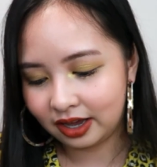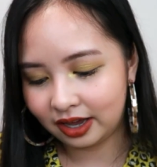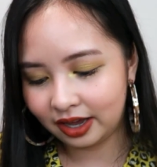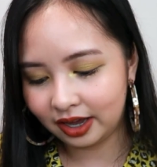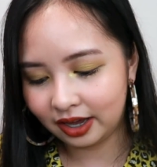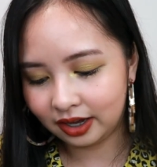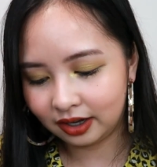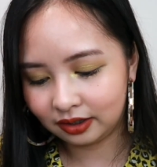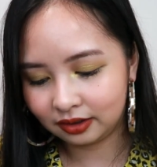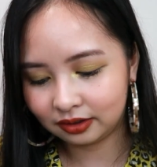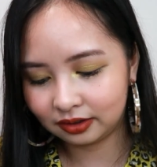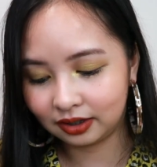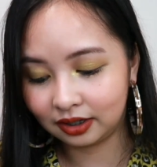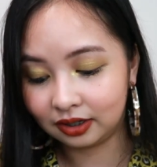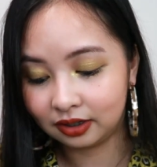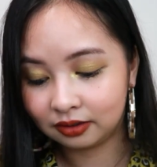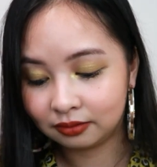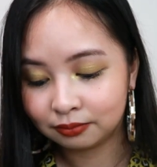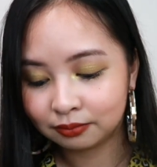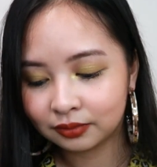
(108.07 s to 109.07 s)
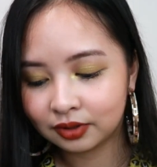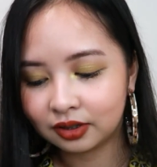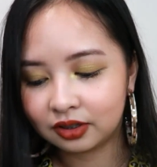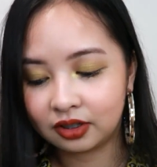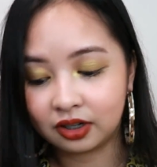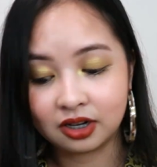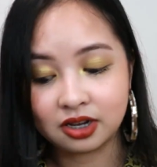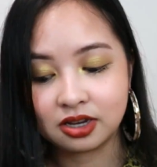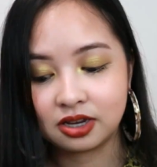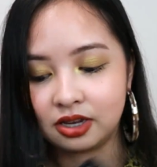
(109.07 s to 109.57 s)
and
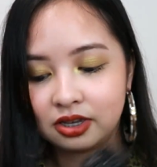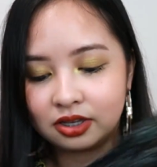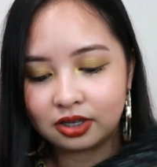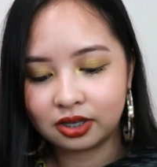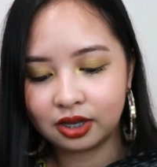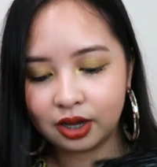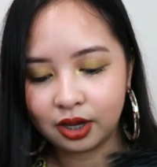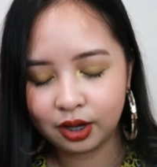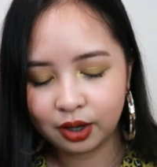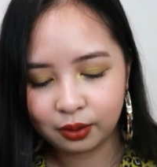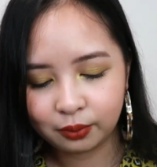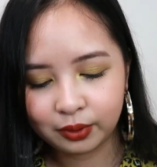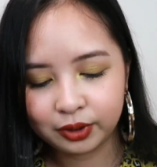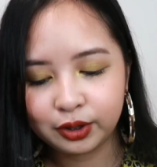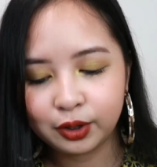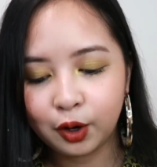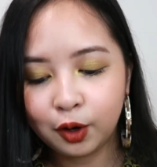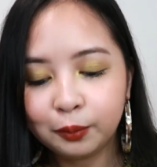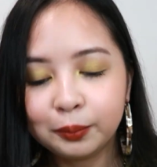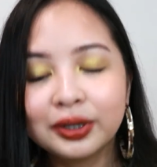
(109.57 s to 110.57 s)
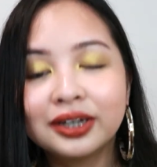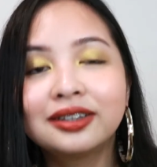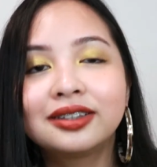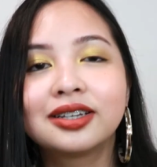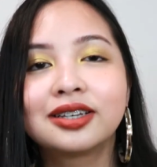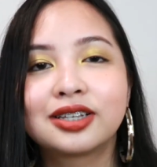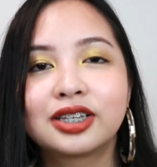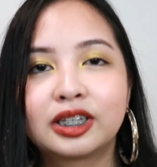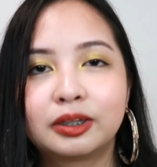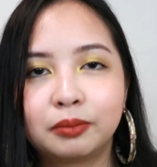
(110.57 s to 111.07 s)
guys, when you open
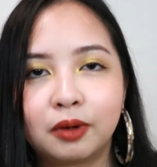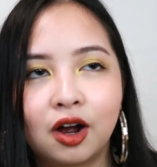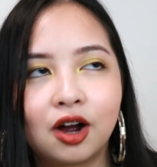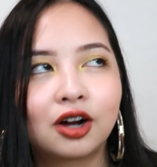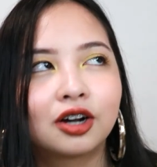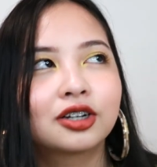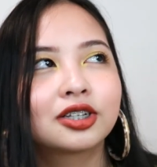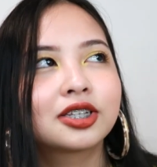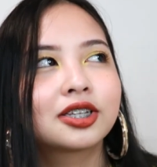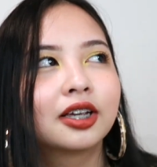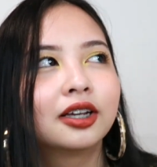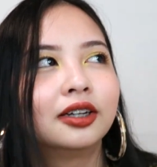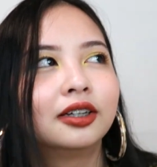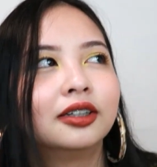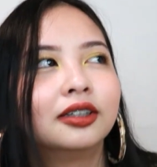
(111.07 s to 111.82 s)
this box,